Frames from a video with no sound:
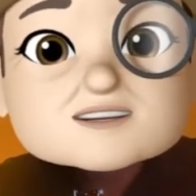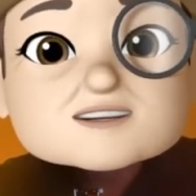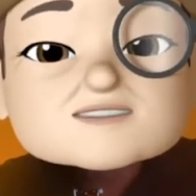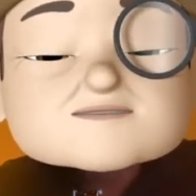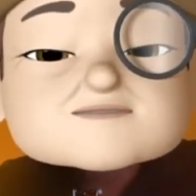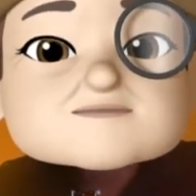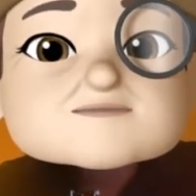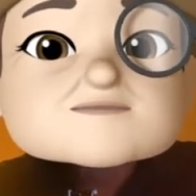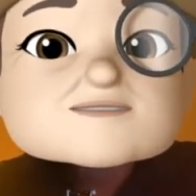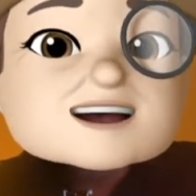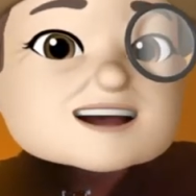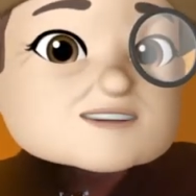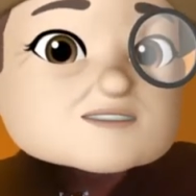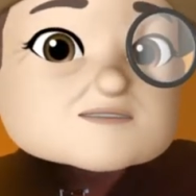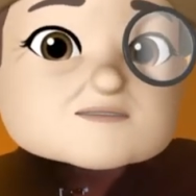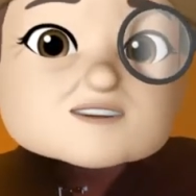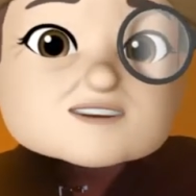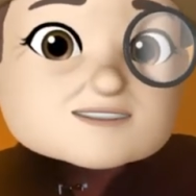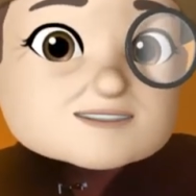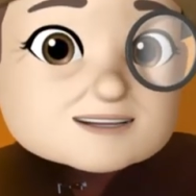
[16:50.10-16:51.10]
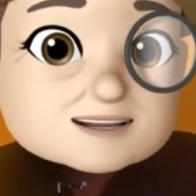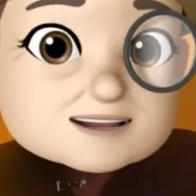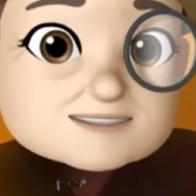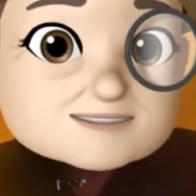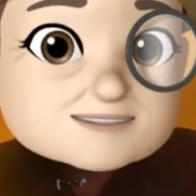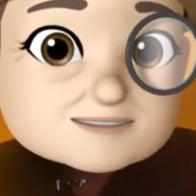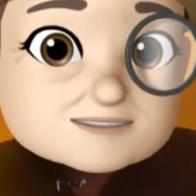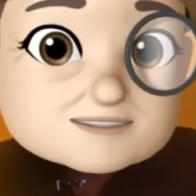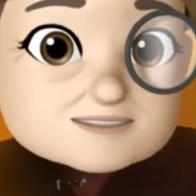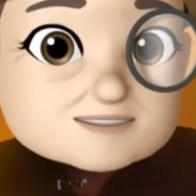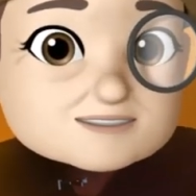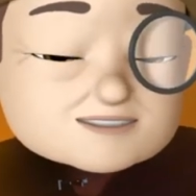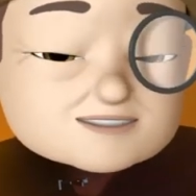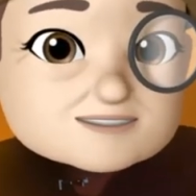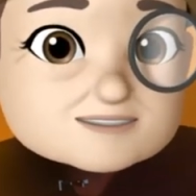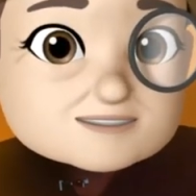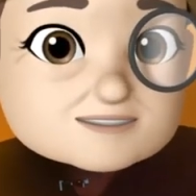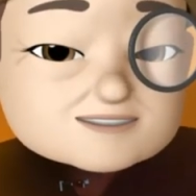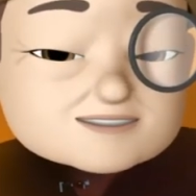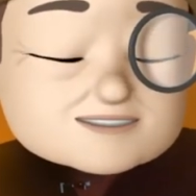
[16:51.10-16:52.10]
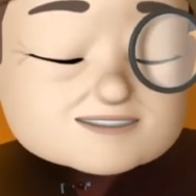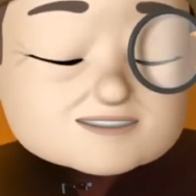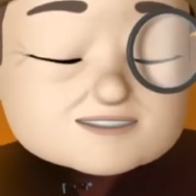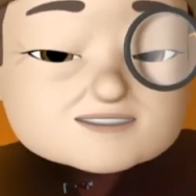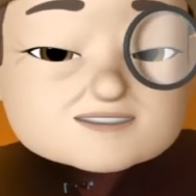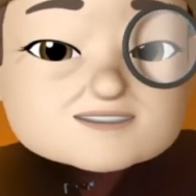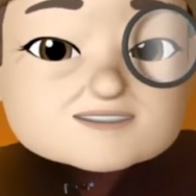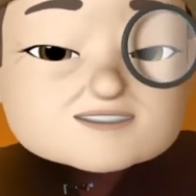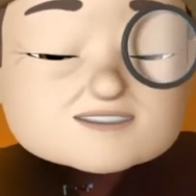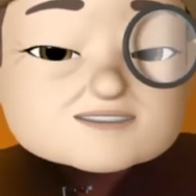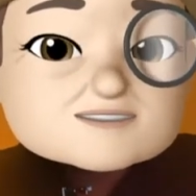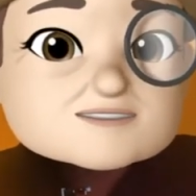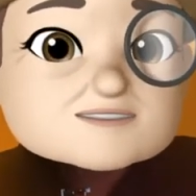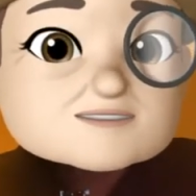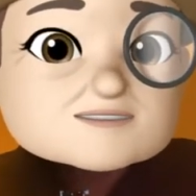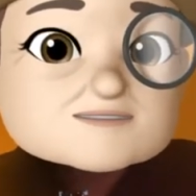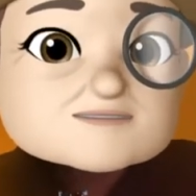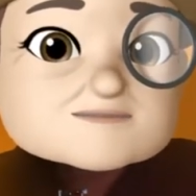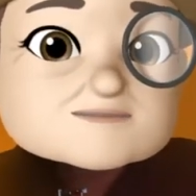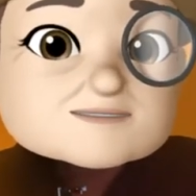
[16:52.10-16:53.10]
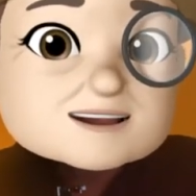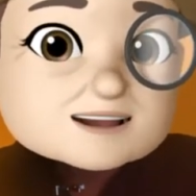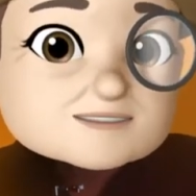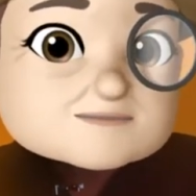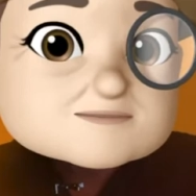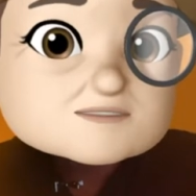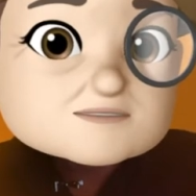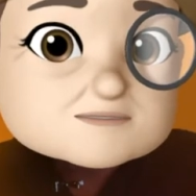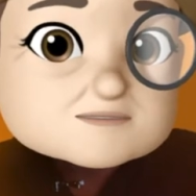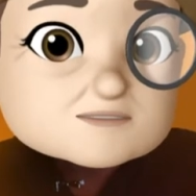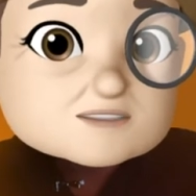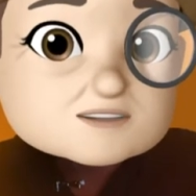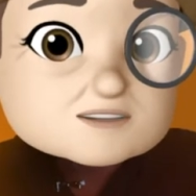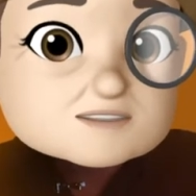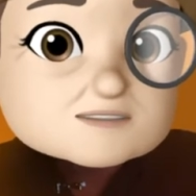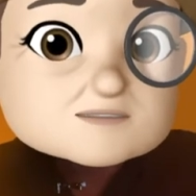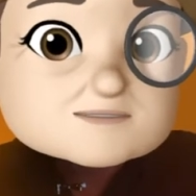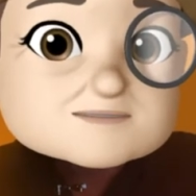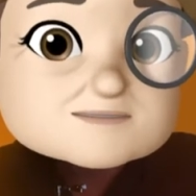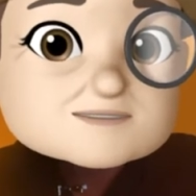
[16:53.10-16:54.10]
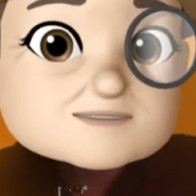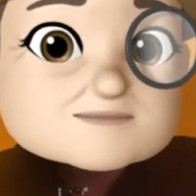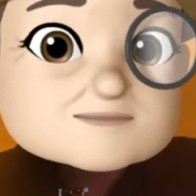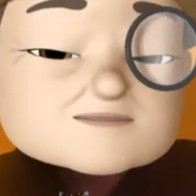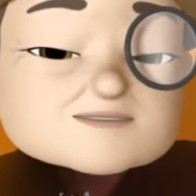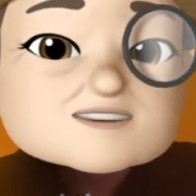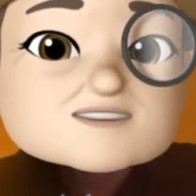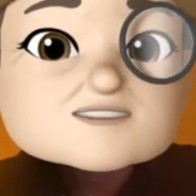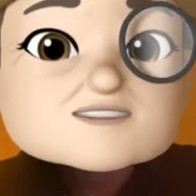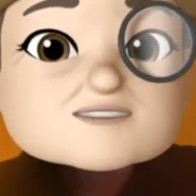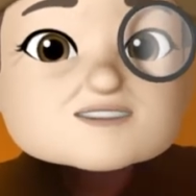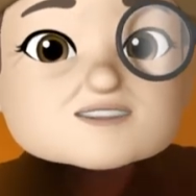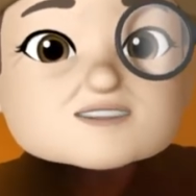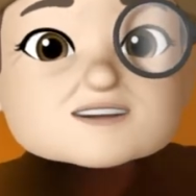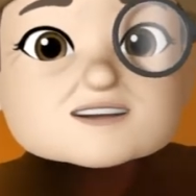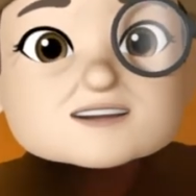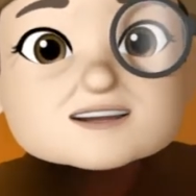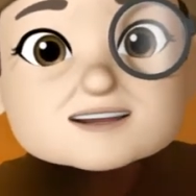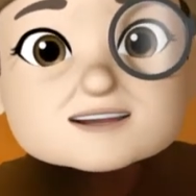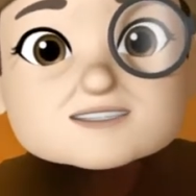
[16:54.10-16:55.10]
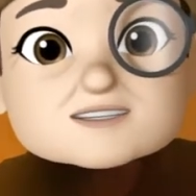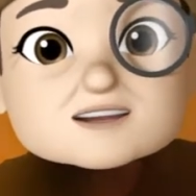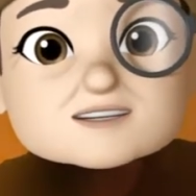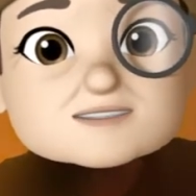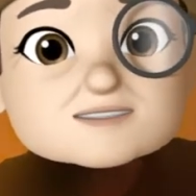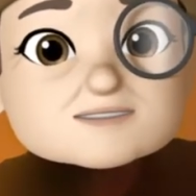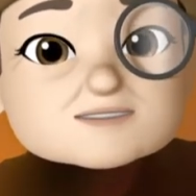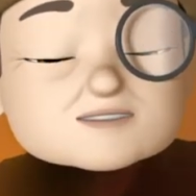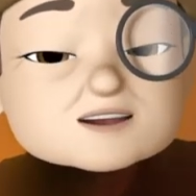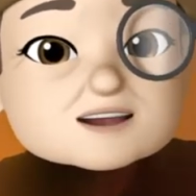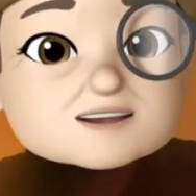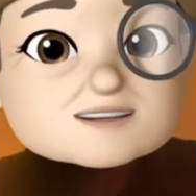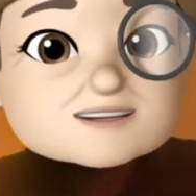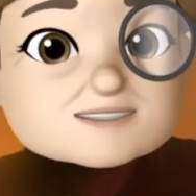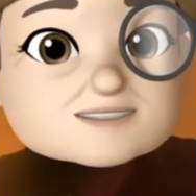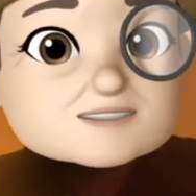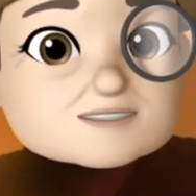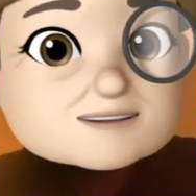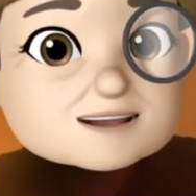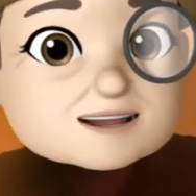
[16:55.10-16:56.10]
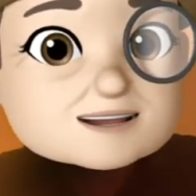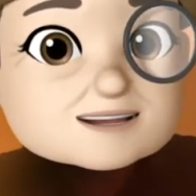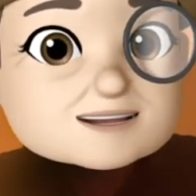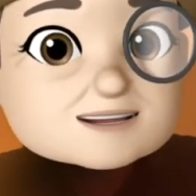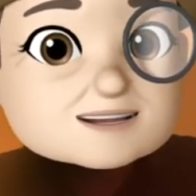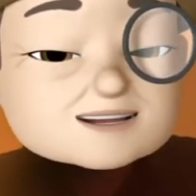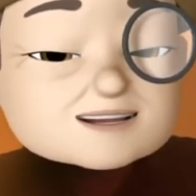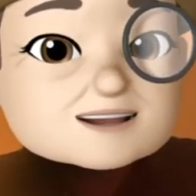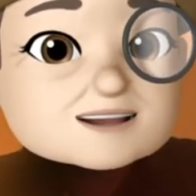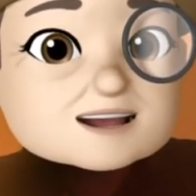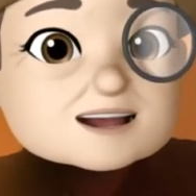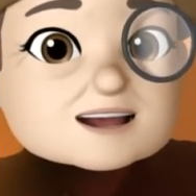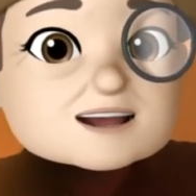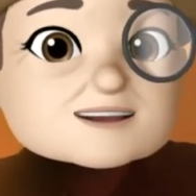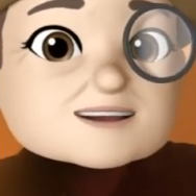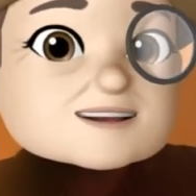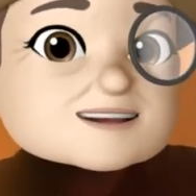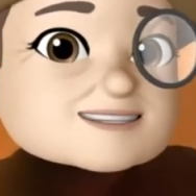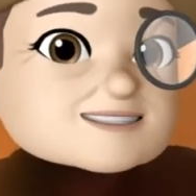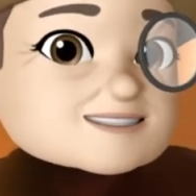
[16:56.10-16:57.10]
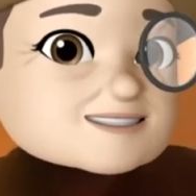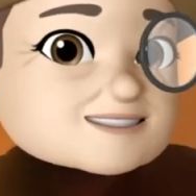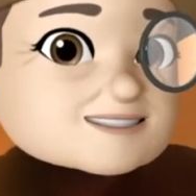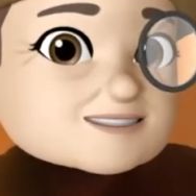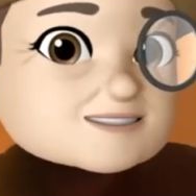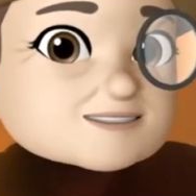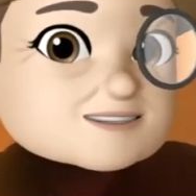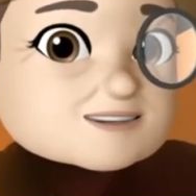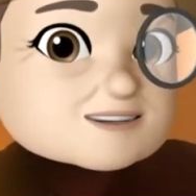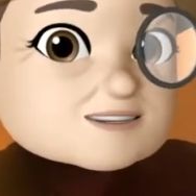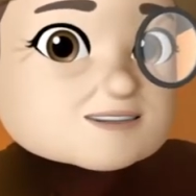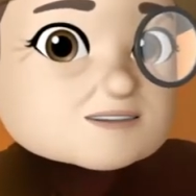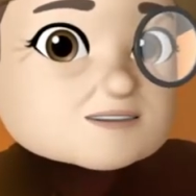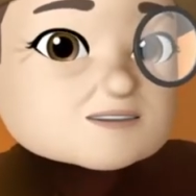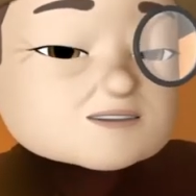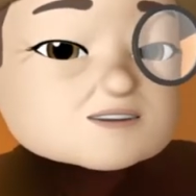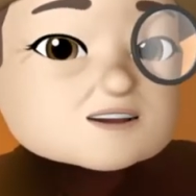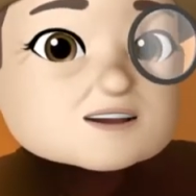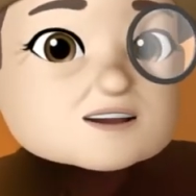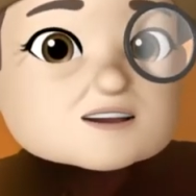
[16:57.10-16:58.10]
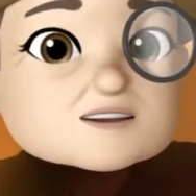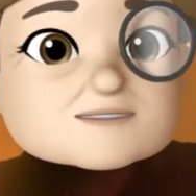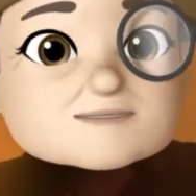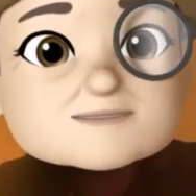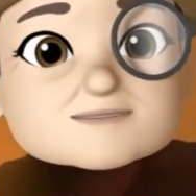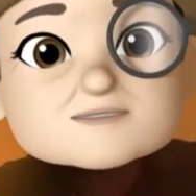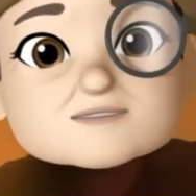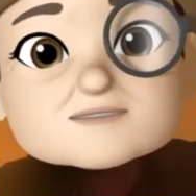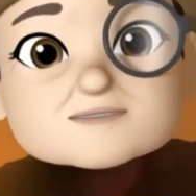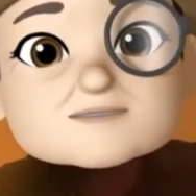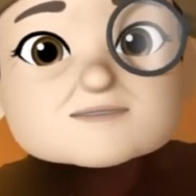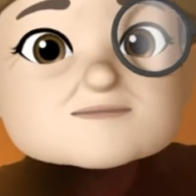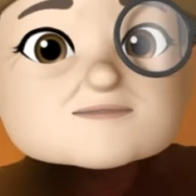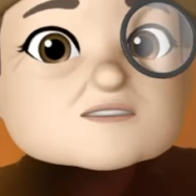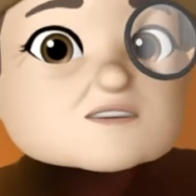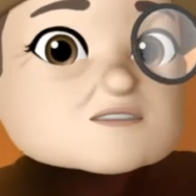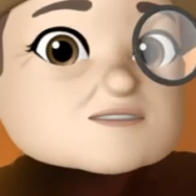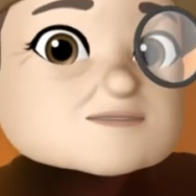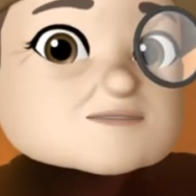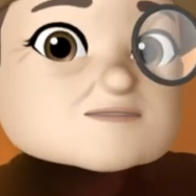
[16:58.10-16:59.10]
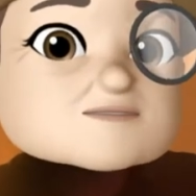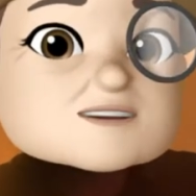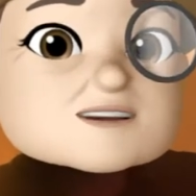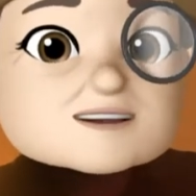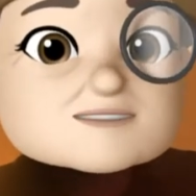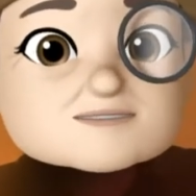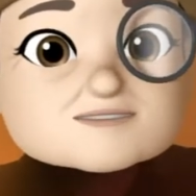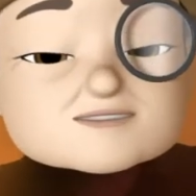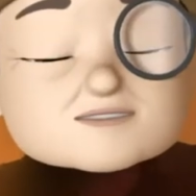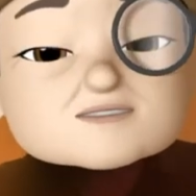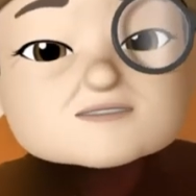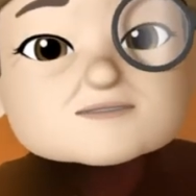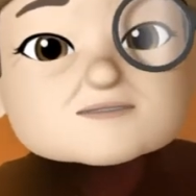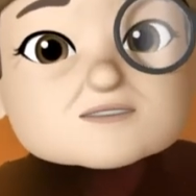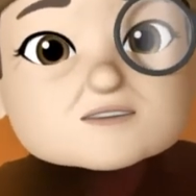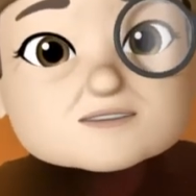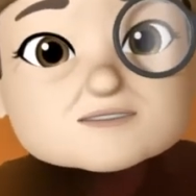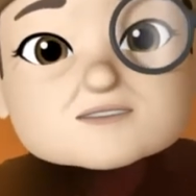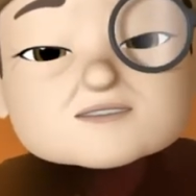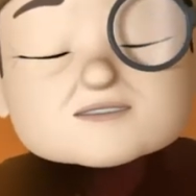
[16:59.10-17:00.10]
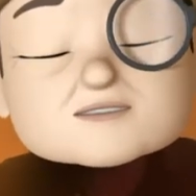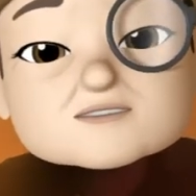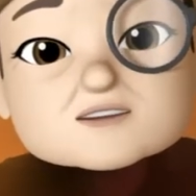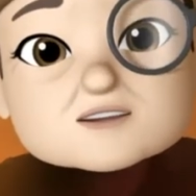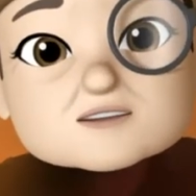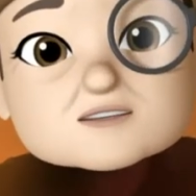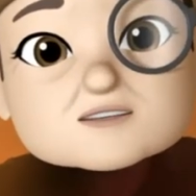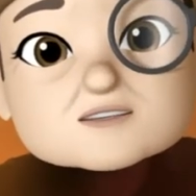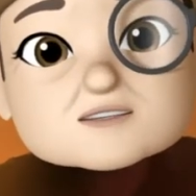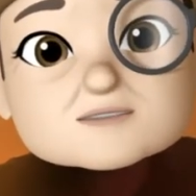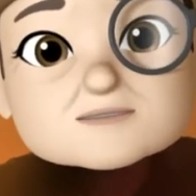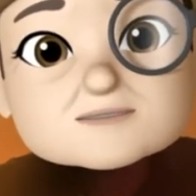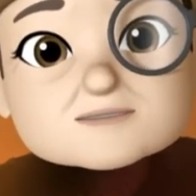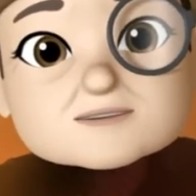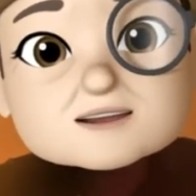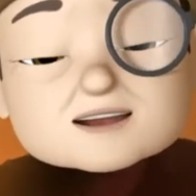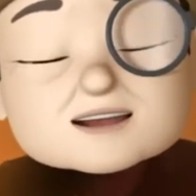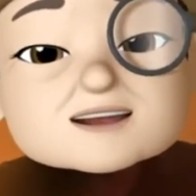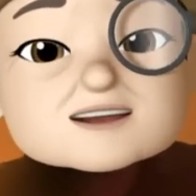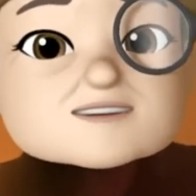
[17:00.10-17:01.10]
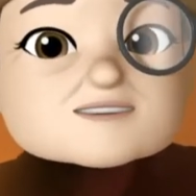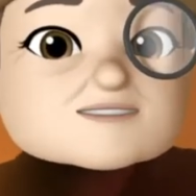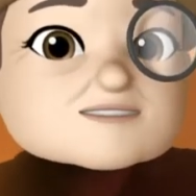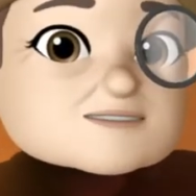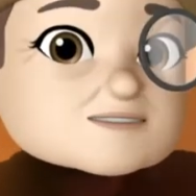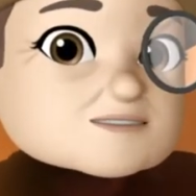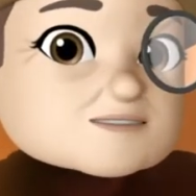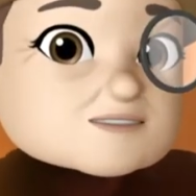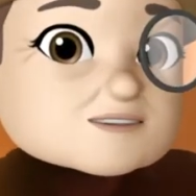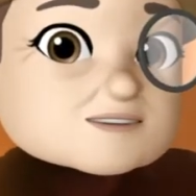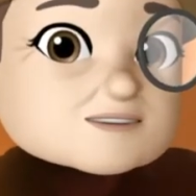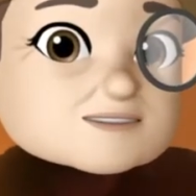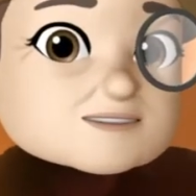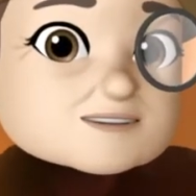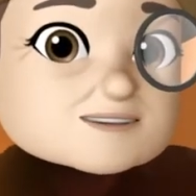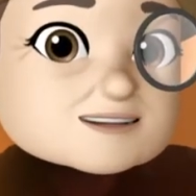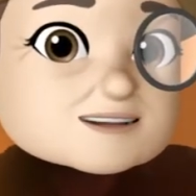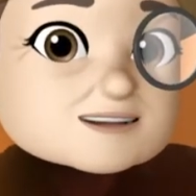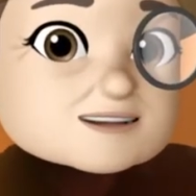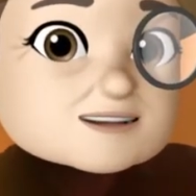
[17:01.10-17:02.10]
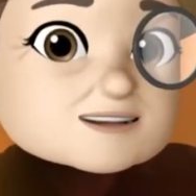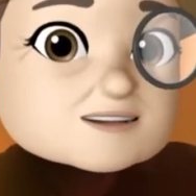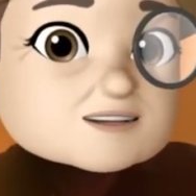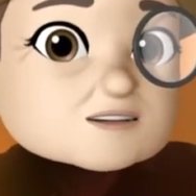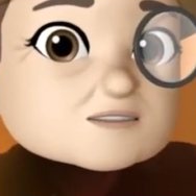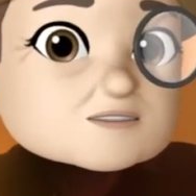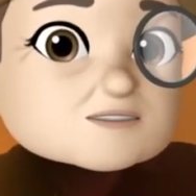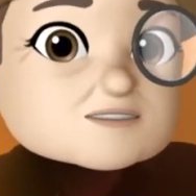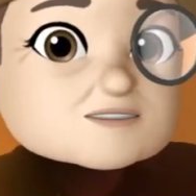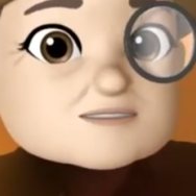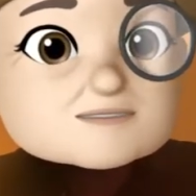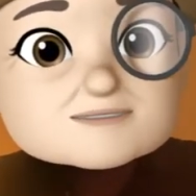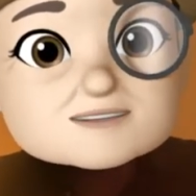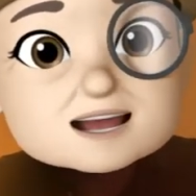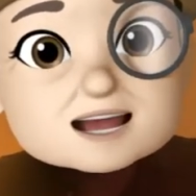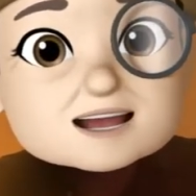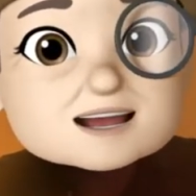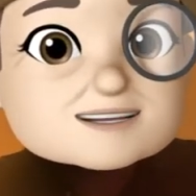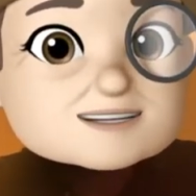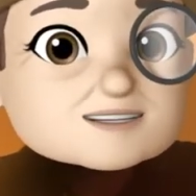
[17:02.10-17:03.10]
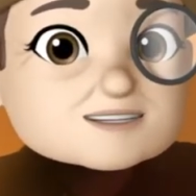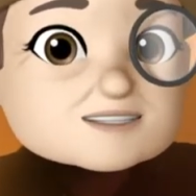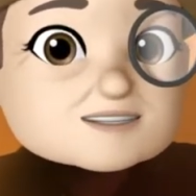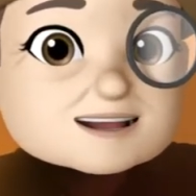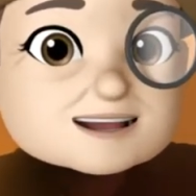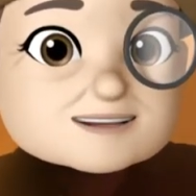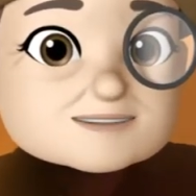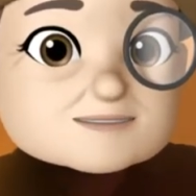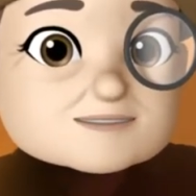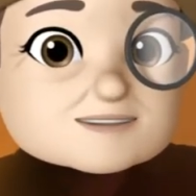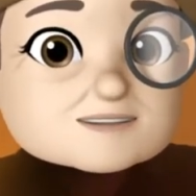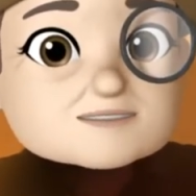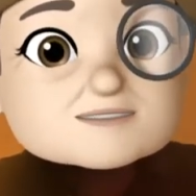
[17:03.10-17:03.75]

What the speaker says: malware got into her MacBook Pro because she clicked on the wrong thing, and next thing you know, both browsers, both Chrome and Safari, were sort of hijacked by this